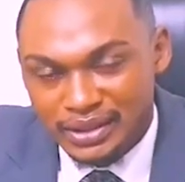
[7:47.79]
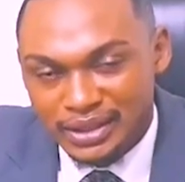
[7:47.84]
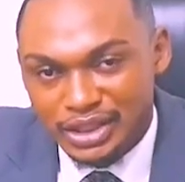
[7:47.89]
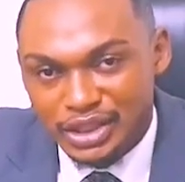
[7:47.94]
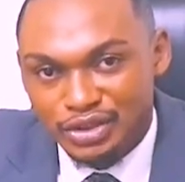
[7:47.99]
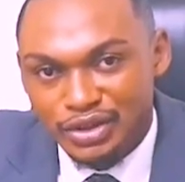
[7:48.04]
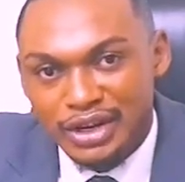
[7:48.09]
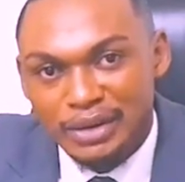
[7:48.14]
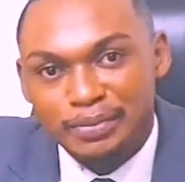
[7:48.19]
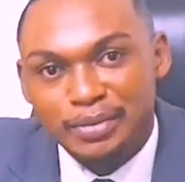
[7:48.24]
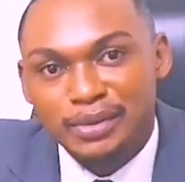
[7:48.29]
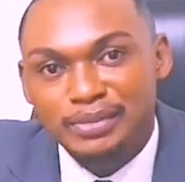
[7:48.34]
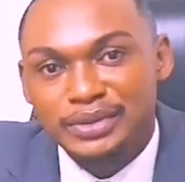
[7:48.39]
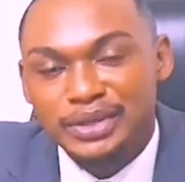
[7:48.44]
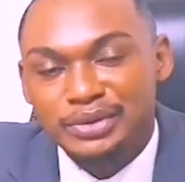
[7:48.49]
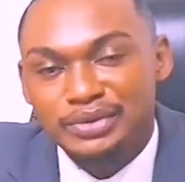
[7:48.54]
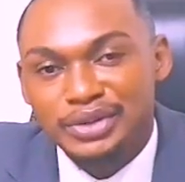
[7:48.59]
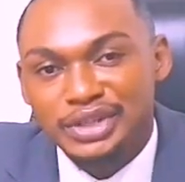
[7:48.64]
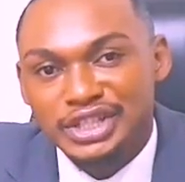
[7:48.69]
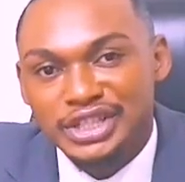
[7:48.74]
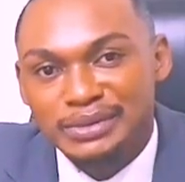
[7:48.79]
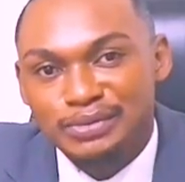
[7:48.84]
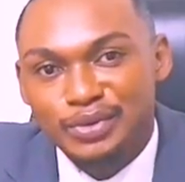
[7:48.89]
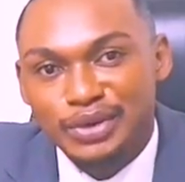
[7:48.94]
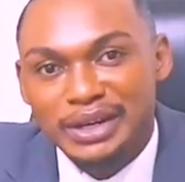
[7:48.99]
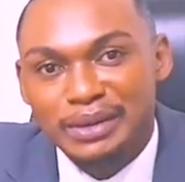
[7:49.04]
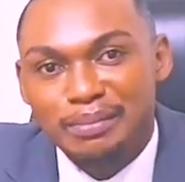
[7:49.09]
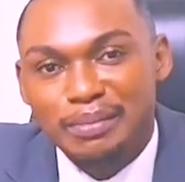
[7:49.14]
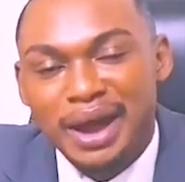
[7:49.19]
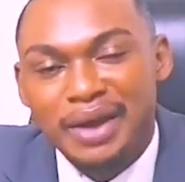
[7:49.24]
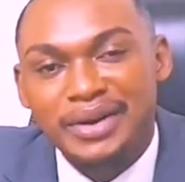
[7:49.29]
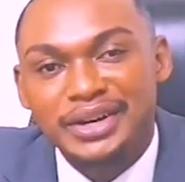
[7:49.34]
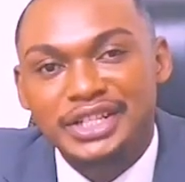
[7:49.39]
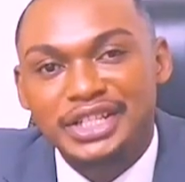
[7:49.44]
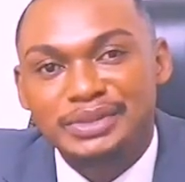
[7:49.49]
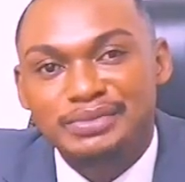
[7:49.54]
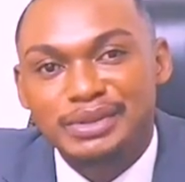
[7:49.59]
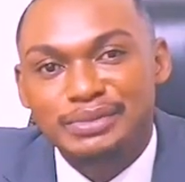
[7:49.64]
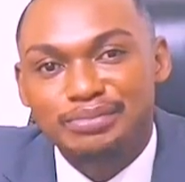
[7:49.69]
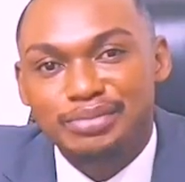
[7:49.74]
The joint property regime, when the marriage
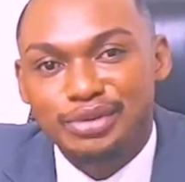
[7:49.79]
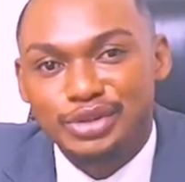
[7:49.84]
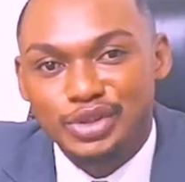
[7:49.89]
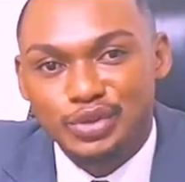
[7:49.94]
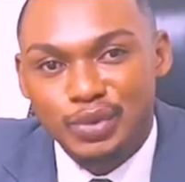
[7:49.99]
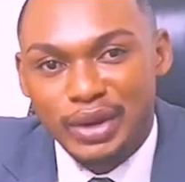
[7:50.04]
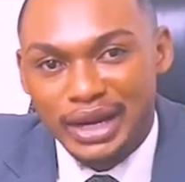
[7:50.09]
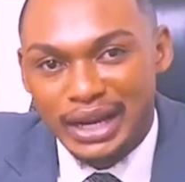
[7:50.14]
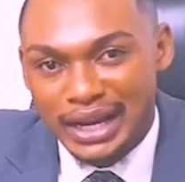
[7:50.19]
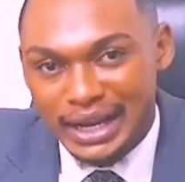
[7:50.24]
is being brought to an